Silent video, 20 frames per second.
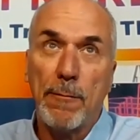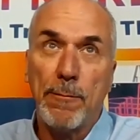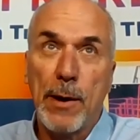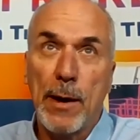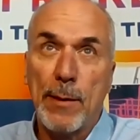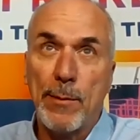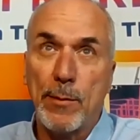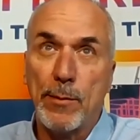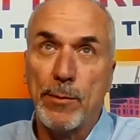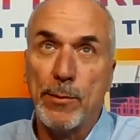
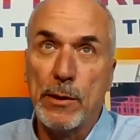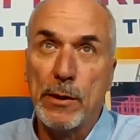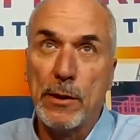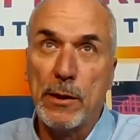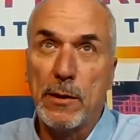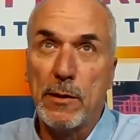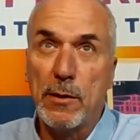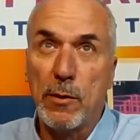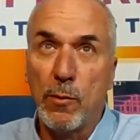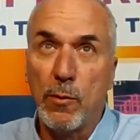
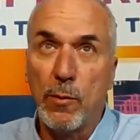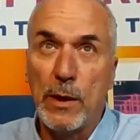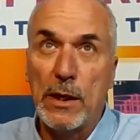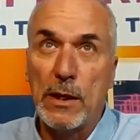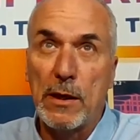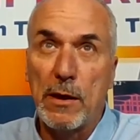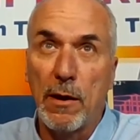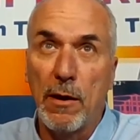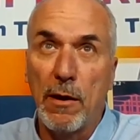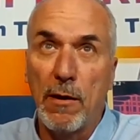probably the
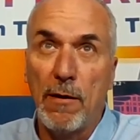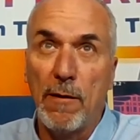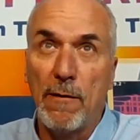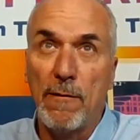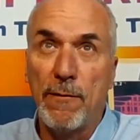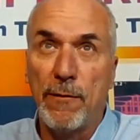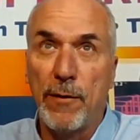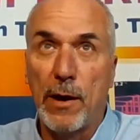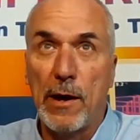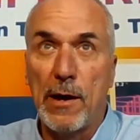week
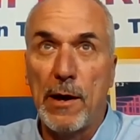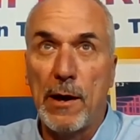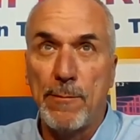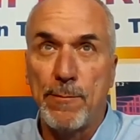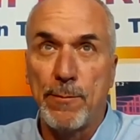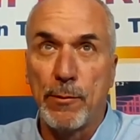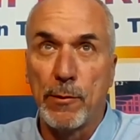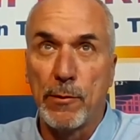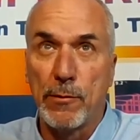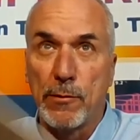of
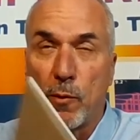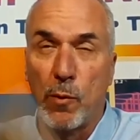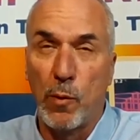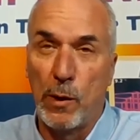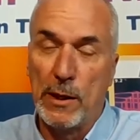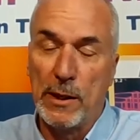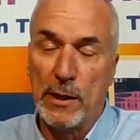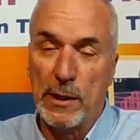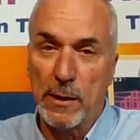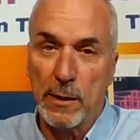April
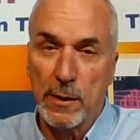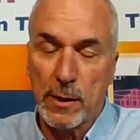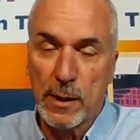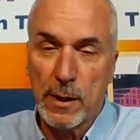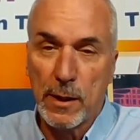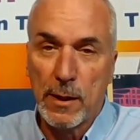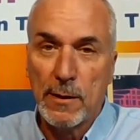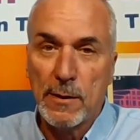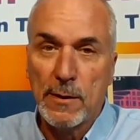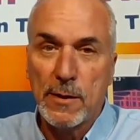20th.
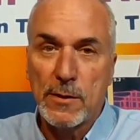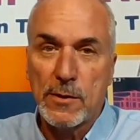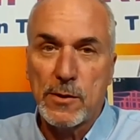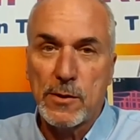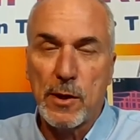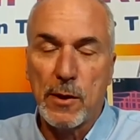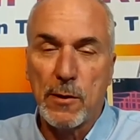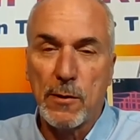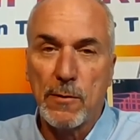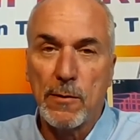
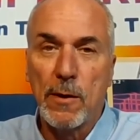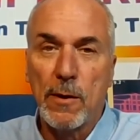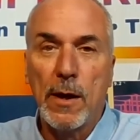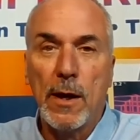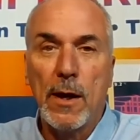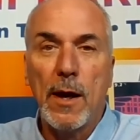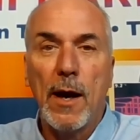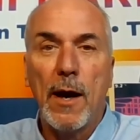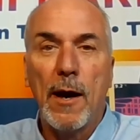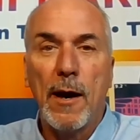So
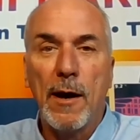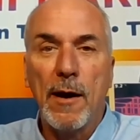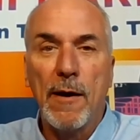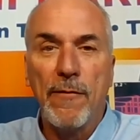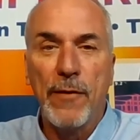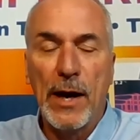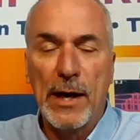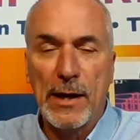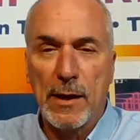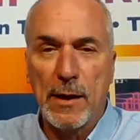if
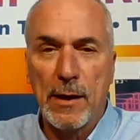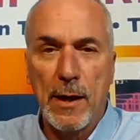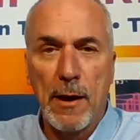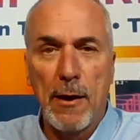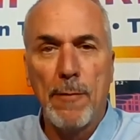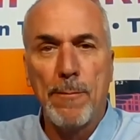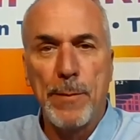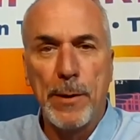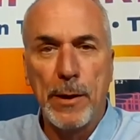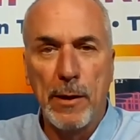I can
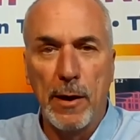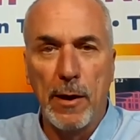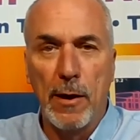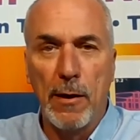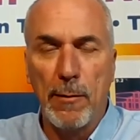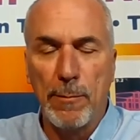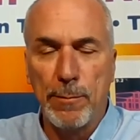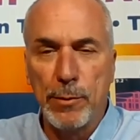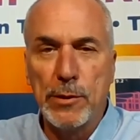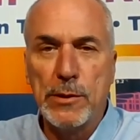help at
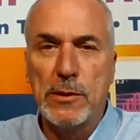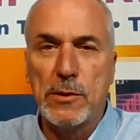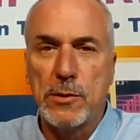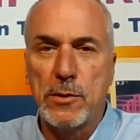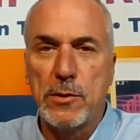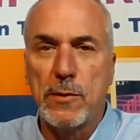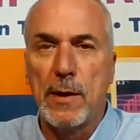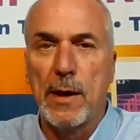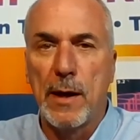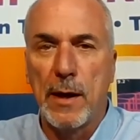all, please
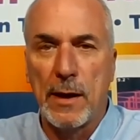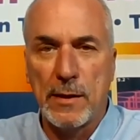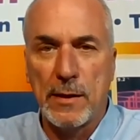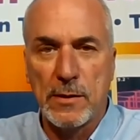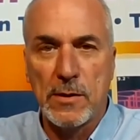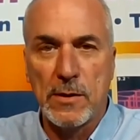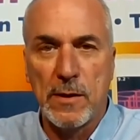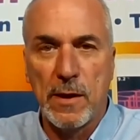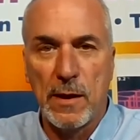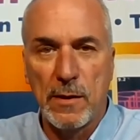do not
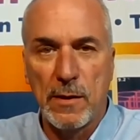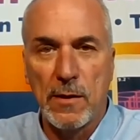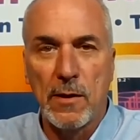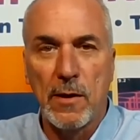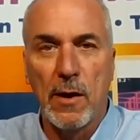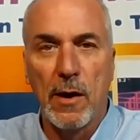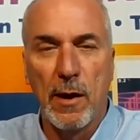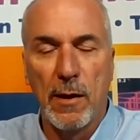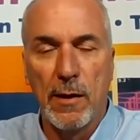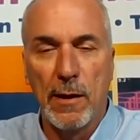hesitate to
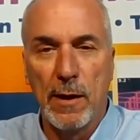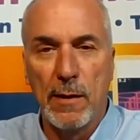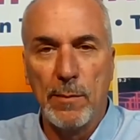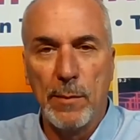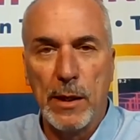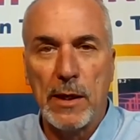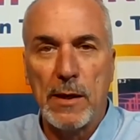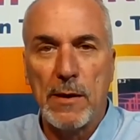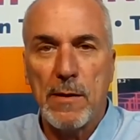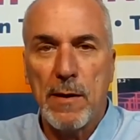call on
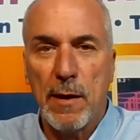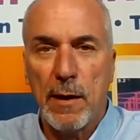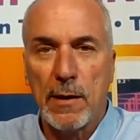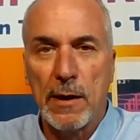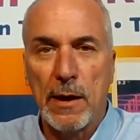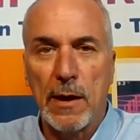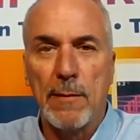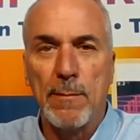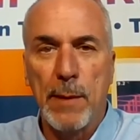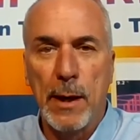me.
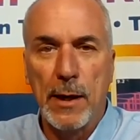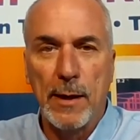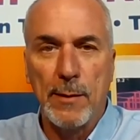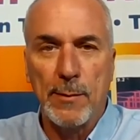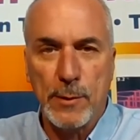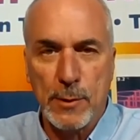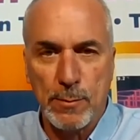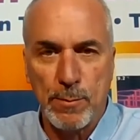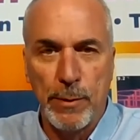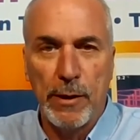Again, my name
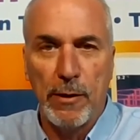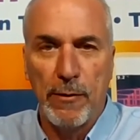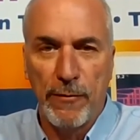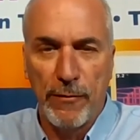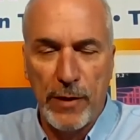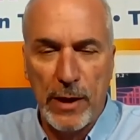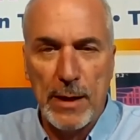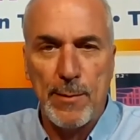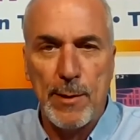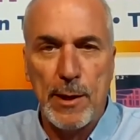is Bill
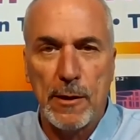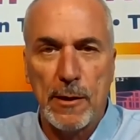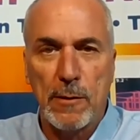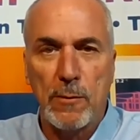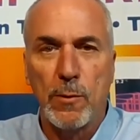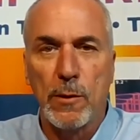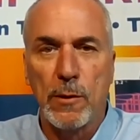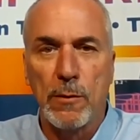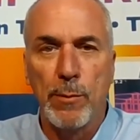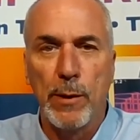
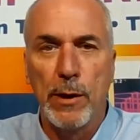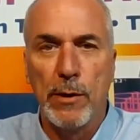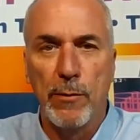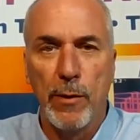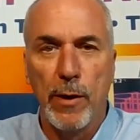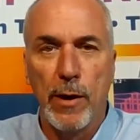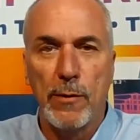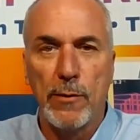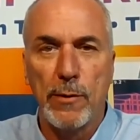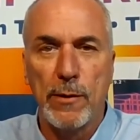Fabian with
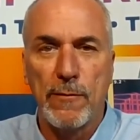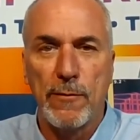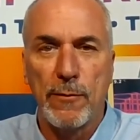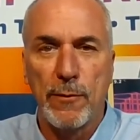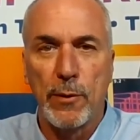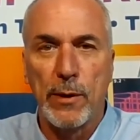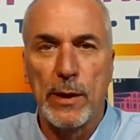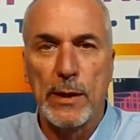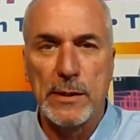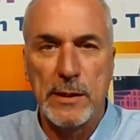Monroe
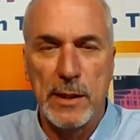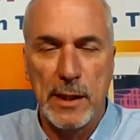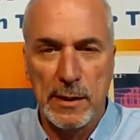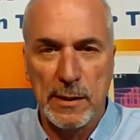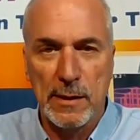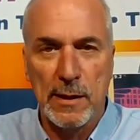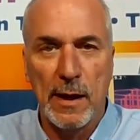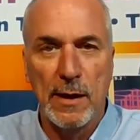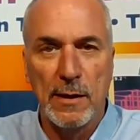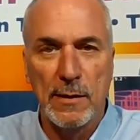Infrared
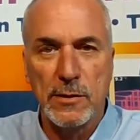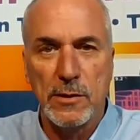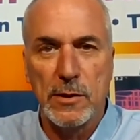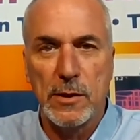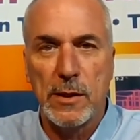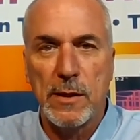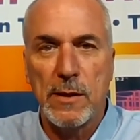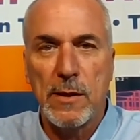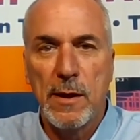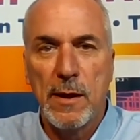
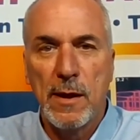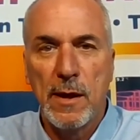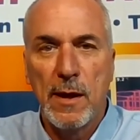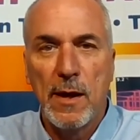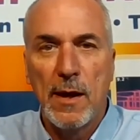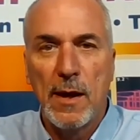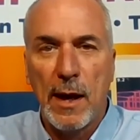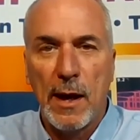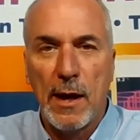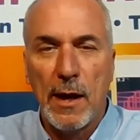Technology,
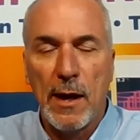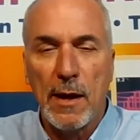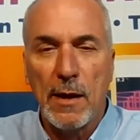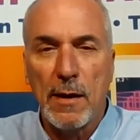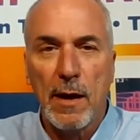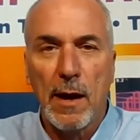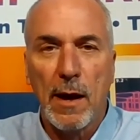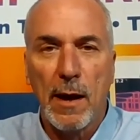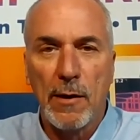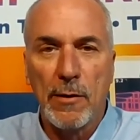
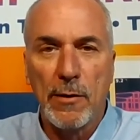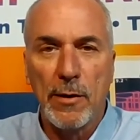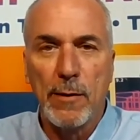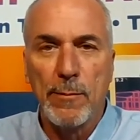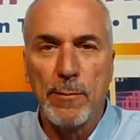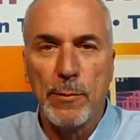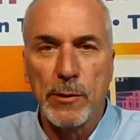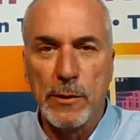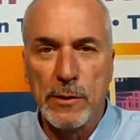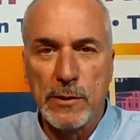and our
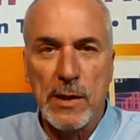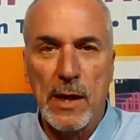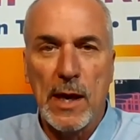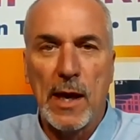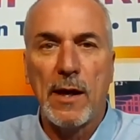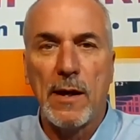number is